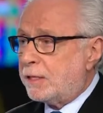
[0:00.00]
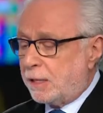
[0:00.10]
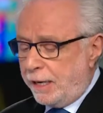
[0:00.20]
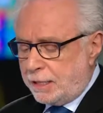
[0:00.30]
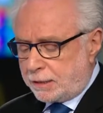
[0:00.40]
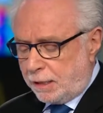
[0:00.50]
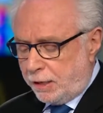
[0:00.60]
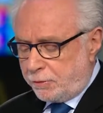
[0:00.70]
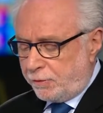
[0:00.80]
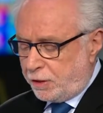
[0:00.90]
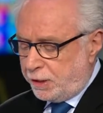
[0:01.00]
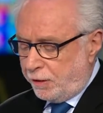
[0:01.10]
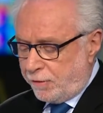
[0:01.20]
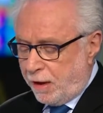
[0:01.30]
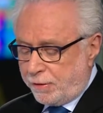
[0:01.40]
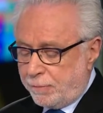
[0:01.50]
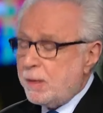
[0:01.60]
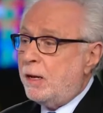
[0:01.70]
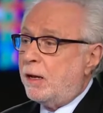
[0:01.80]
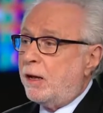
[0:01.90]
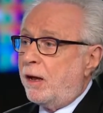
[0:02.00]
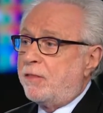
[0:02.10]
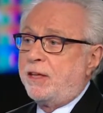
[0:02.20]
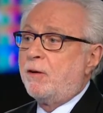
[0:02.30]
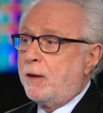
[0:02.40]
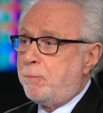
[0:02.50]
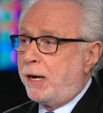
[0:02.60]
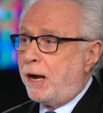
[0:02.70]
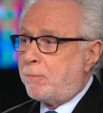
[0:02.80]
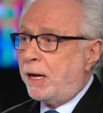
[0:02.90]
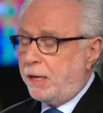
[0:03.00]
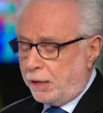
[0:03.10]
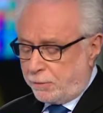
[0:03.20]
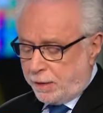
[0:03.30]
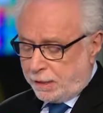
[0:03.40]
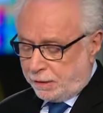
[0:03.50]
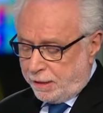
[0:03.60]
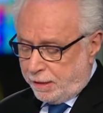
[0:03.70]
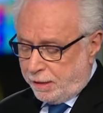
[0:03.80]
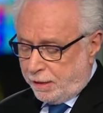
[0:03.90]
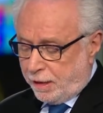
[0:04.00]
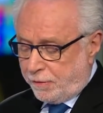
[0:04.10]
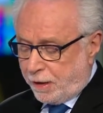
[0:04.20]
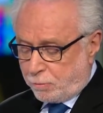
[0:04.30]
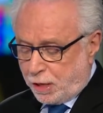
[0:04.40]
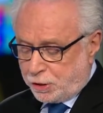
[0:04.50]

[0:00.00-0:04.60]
on this latest controversy involving uh, a theory put out by Hillary Clinton uh, that